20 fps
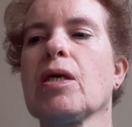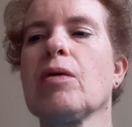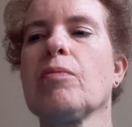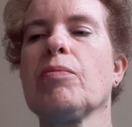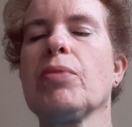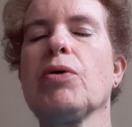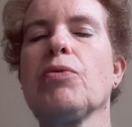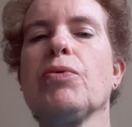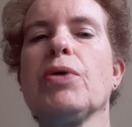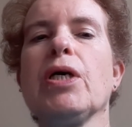
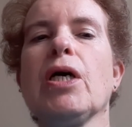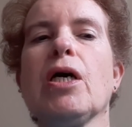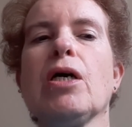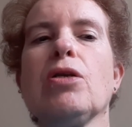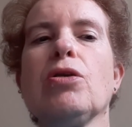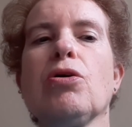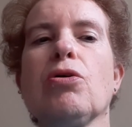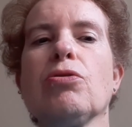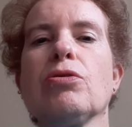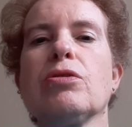But we are
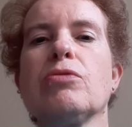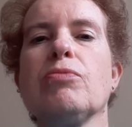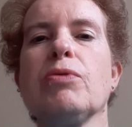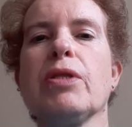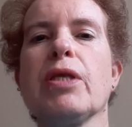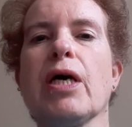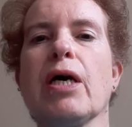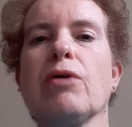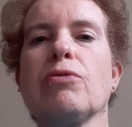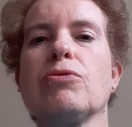not
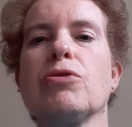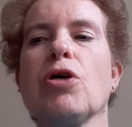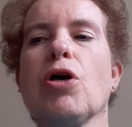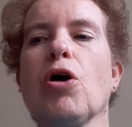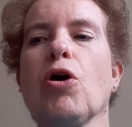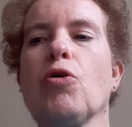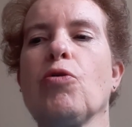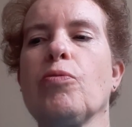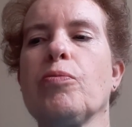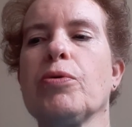without
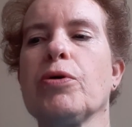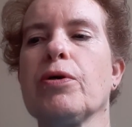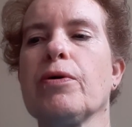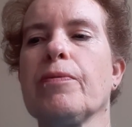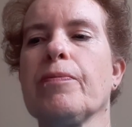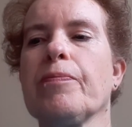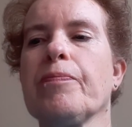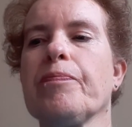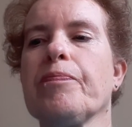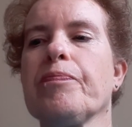hope.
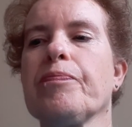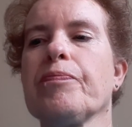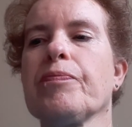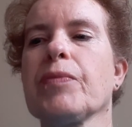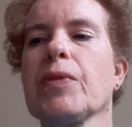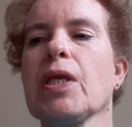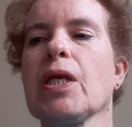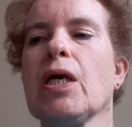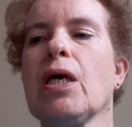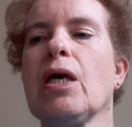
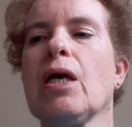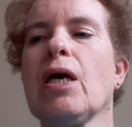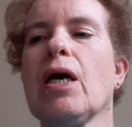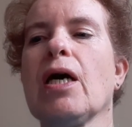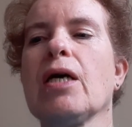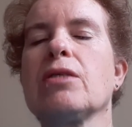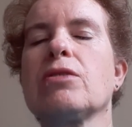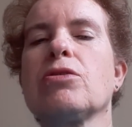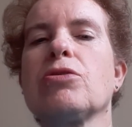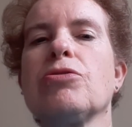
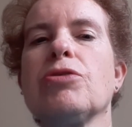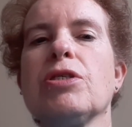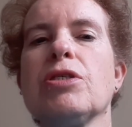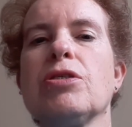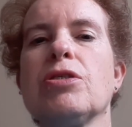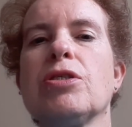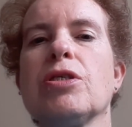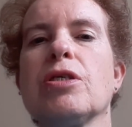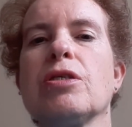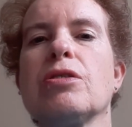As
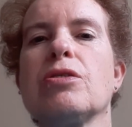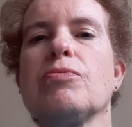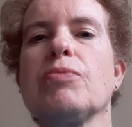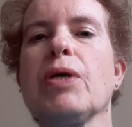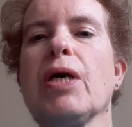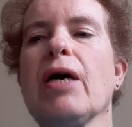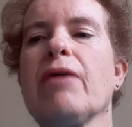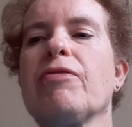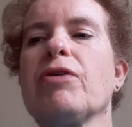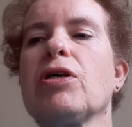Christians, we
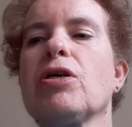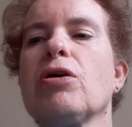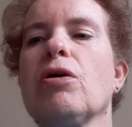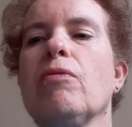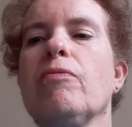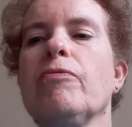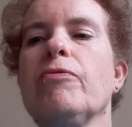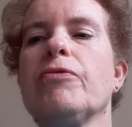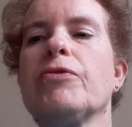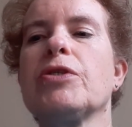have a
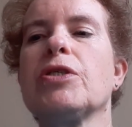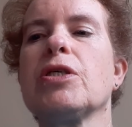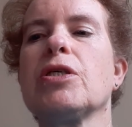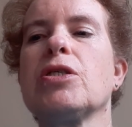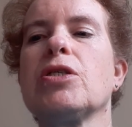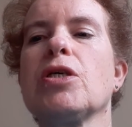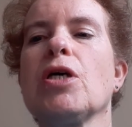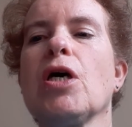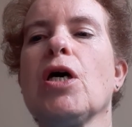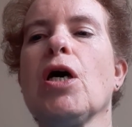
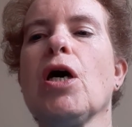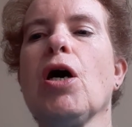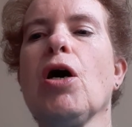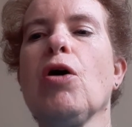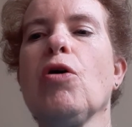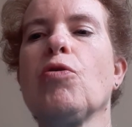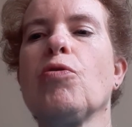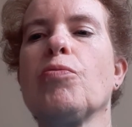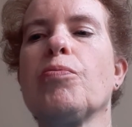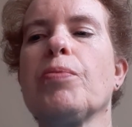confident
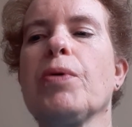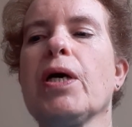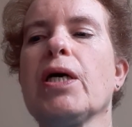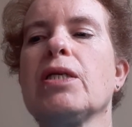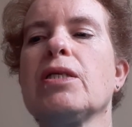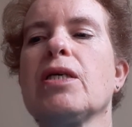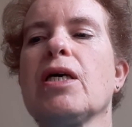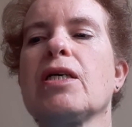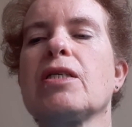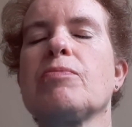hope
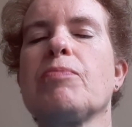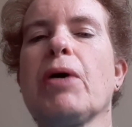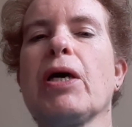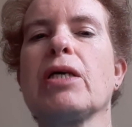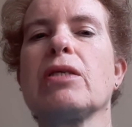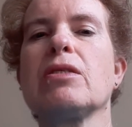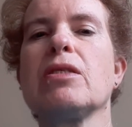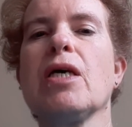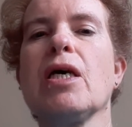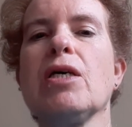and
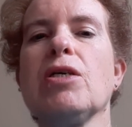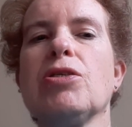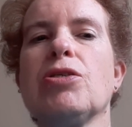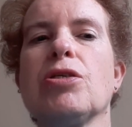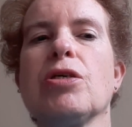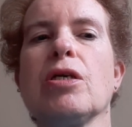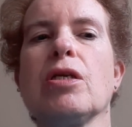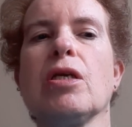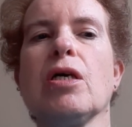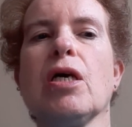
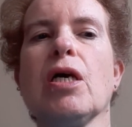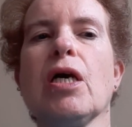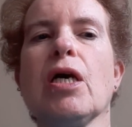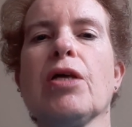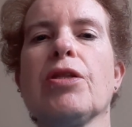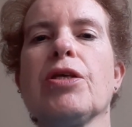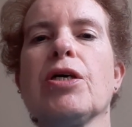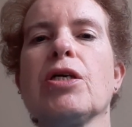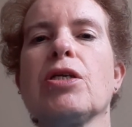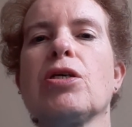expectation
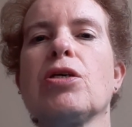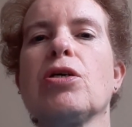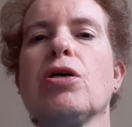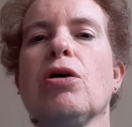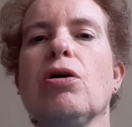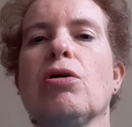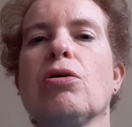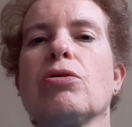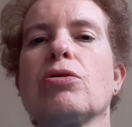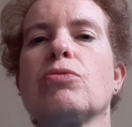that
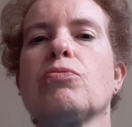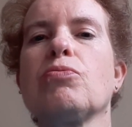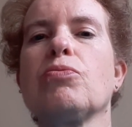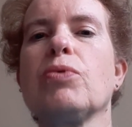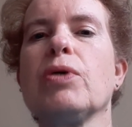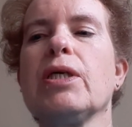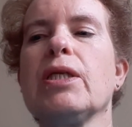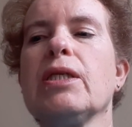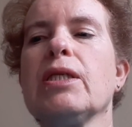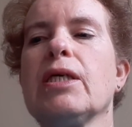God
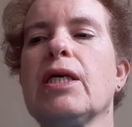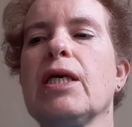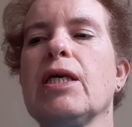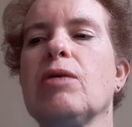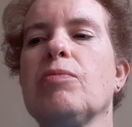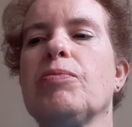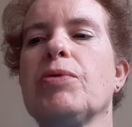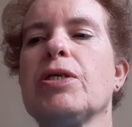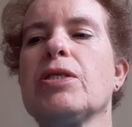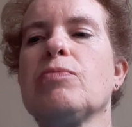will
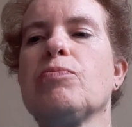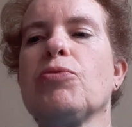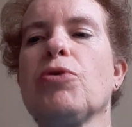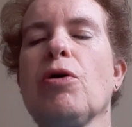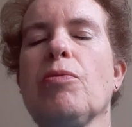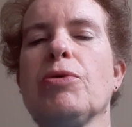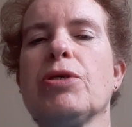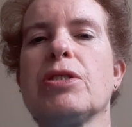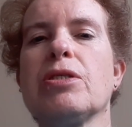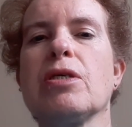keep his
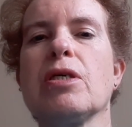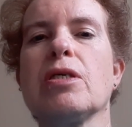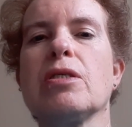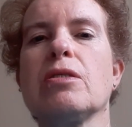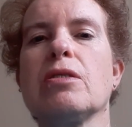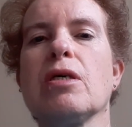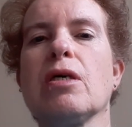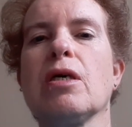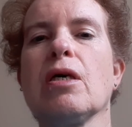promises.